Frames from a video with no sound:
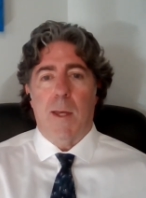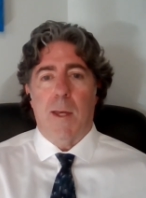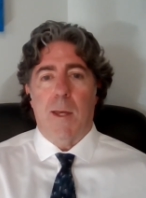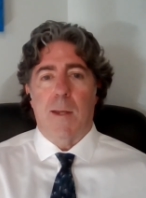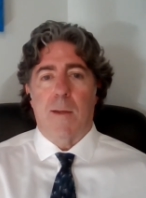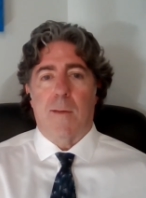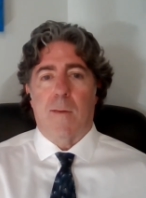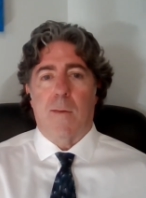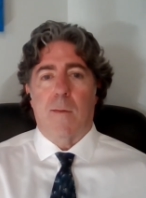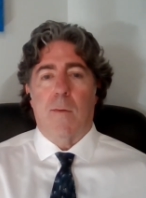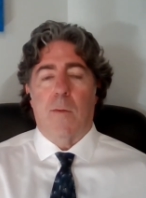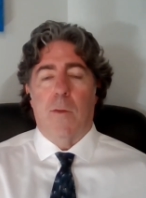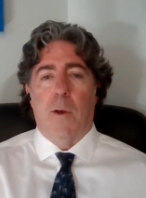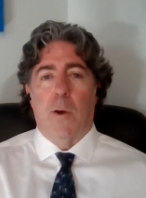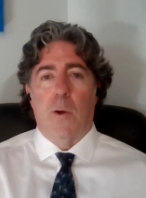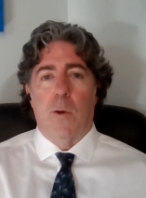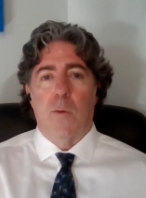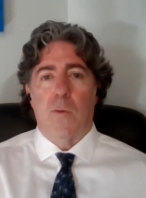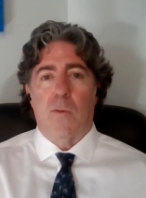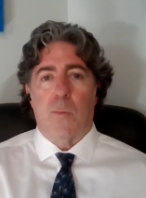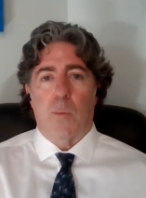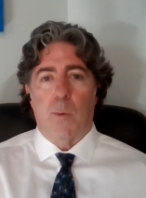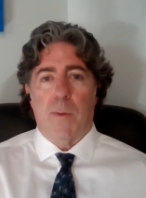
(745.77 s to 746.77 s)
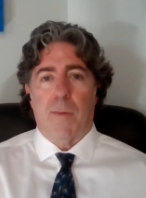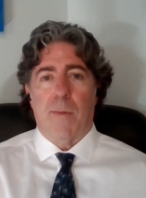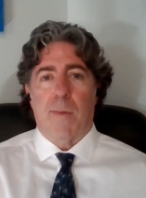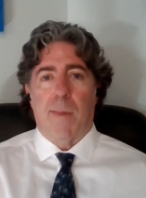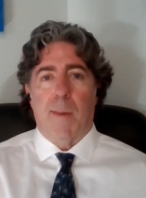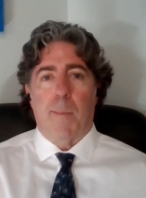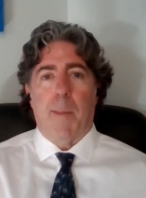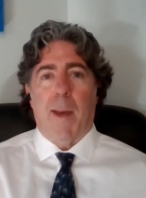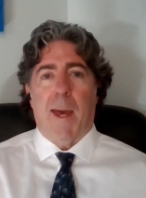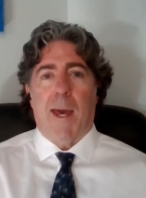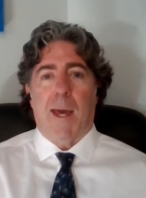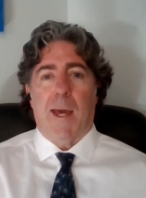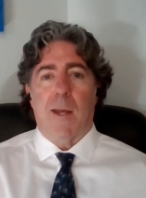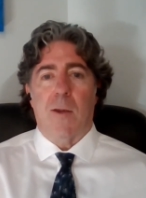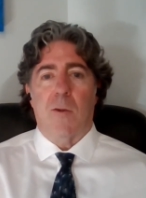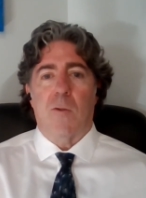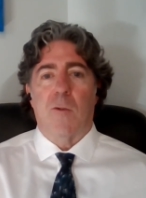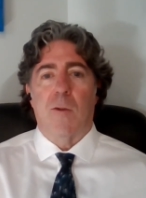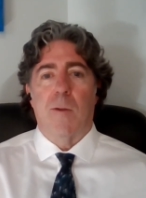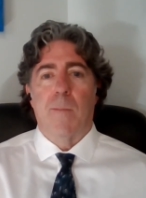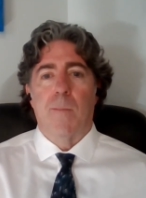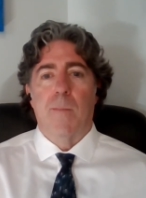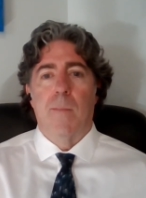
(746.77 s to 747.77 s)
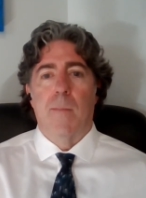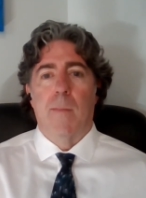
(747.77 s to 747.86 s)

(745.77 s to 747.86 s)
It's those with the badge,